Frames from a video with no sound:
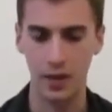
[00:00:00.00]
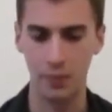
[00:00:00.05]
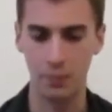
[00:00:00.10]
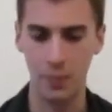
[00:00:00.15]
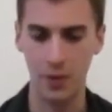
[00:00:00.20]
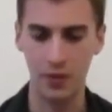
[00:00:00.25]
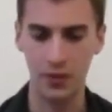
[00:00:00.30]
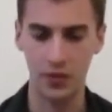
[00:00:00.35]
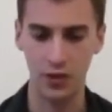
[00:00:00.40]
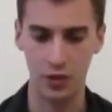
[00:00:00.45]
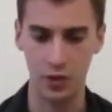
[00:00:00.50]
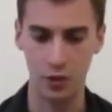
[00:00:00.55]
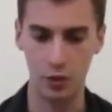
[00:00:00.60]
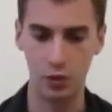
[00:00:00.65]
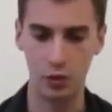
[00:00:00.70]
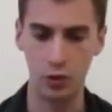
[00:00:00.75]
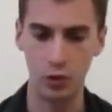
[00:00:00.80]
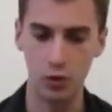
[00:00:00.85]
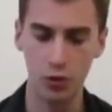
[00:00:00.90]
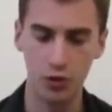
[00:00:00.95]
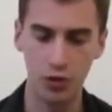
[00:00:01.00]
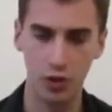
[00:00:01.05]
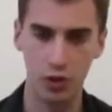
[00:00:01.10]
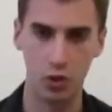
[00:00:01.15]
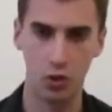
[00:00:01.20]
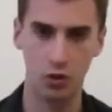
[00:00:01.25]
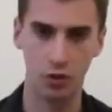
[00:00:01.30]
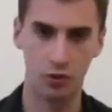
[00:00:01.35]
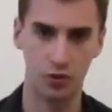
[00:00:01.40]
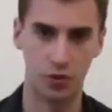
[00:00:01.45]
it means that you lose a
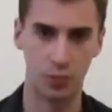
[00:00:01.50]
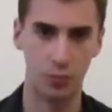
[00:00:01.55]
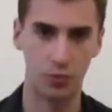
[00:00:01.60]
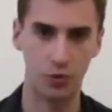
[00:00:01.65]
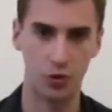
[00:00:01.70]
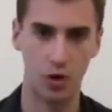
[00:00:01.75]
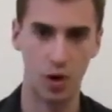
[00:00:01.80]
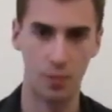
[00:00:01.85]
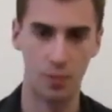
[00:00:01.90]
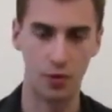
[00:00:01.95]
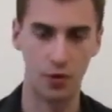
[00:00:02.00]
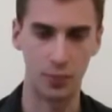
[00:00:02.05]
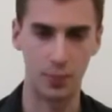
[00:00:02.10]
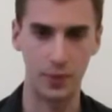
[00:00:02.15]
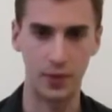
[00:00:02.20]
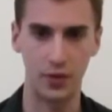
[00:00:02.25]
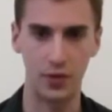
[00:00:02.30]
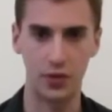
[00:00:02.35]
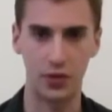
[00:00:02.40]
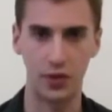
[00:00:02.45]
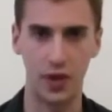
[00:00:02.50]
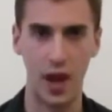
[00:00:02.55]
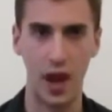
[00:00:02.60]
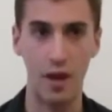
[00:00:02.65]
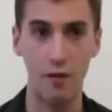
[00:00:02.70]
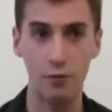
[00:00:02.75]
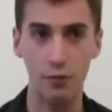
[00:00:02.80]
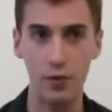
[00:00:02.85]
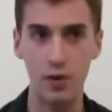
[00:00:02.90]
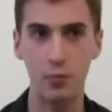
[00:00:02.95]
lot of subscribers because
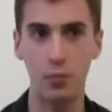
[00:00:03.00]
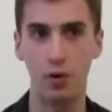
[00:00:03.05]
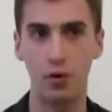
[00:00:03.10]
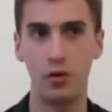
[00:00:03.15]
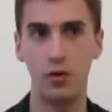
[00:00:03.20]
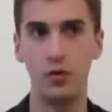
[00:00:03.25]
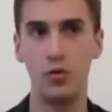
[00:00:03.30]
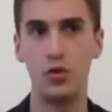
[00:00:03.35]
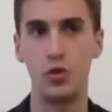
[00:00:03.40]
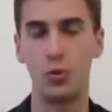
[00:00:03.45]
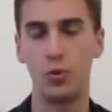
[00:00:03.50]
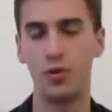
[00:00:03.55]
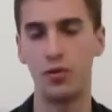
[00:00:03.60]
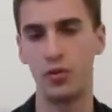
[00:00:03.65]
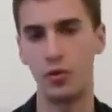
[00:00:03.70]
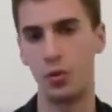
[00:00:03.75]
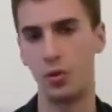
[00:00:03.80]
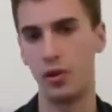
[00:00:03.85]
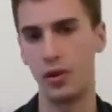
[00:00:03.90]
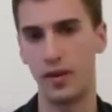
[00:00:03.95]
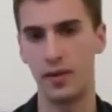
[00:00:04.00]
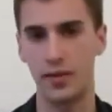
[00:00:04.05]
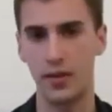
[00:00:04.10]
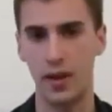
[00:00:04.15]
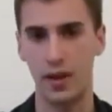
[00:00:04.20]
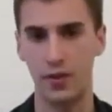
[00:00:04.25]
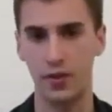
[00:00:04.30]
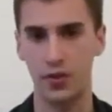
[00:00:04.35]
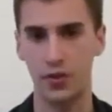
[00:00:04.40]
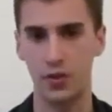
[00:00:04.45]
everyone who joins your
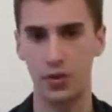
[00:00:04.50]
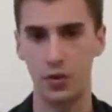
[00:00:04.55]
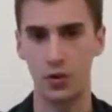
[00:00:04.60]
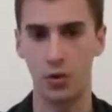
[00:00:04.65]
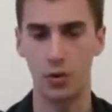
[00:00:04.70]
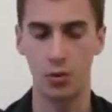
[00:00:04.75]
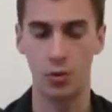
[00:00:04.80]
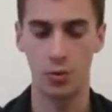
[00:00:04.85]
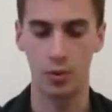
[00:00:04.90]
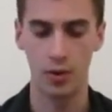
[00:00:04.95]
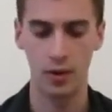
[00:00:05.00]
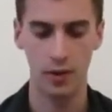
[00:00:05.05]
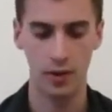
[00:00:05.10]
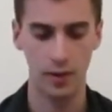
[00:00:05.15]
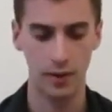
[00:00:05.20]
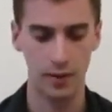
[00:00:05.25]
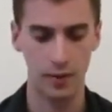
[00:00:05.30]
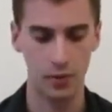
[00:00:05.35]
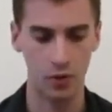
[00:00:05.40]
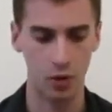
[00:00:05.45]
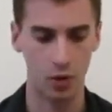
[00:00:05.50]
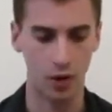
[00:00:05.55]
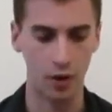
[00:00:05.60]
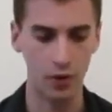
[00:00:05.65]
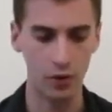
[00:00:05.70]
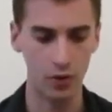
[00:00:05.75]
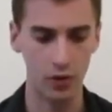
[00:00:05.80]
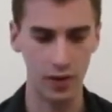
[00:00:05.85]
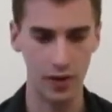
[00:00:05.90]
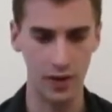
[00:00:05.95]
list has to
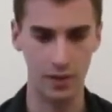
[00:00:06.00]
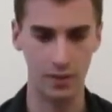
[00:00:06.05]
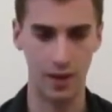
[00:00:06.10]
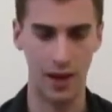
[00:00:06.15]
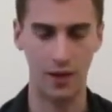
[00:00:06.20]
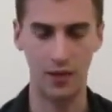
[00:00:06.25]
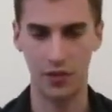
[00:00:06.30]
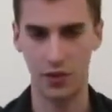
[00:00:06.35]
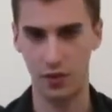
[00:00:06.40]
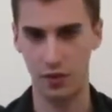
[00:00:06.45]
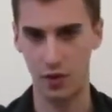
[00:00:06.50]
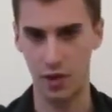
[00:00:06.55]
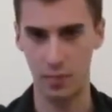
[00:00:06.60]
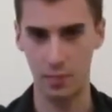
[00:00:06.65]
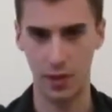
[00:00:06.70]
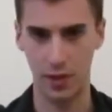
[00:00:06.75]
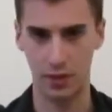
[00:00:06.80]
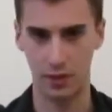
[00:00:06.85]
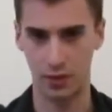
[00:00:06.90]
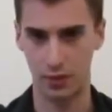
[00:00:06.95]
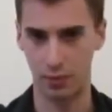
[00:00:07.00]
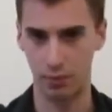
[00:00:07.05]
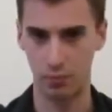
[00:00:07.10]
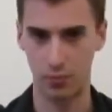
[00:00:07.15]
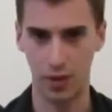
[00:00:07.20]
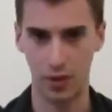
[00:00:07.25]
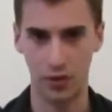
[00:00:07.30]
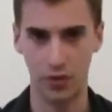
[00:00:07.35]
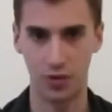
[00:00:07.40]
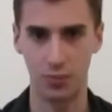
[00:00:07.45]
not only enter their email
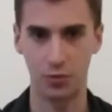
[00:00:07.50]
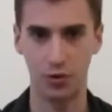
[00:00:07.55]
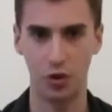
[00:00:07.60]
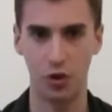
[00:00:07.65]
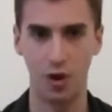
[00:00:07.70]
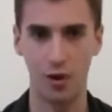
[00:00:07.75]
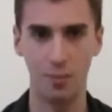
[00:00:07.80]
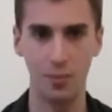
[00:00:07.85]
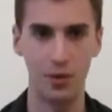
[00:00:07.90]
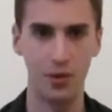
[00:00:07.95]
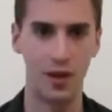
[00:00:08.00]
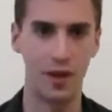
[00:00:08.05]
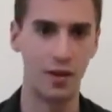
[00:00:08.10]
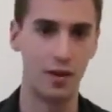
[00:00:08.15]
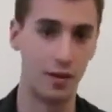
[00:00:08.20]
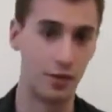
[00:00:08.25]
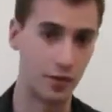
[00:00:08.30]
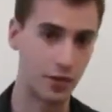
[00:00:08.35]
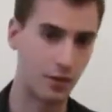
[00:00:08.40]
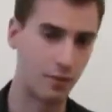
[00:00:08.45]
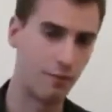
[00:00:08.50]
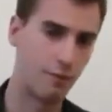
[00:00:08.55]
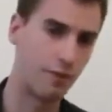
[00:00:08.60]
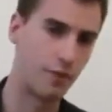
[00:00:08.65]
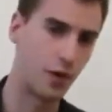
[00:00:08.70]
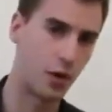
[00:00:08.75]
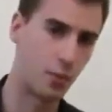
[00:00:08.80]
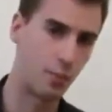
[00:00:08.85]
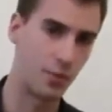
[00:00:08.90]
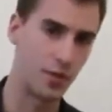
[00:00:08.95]
and subscribe, but then
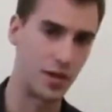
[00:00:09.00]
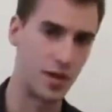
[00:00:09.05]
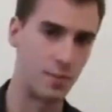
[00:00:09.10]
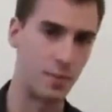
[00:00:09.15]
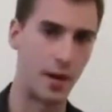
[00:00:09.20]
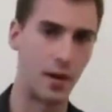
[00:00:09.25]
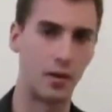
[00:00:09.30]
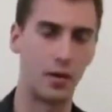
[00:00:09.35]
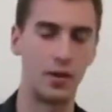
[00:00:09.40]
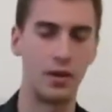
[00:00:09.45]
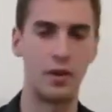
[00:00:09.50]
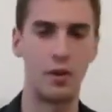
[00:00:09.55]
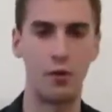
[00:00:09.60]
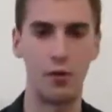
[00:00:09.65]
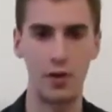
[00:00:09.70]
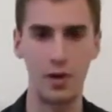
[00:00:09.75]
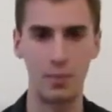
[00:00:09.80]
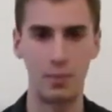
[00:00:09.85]
confirm the email in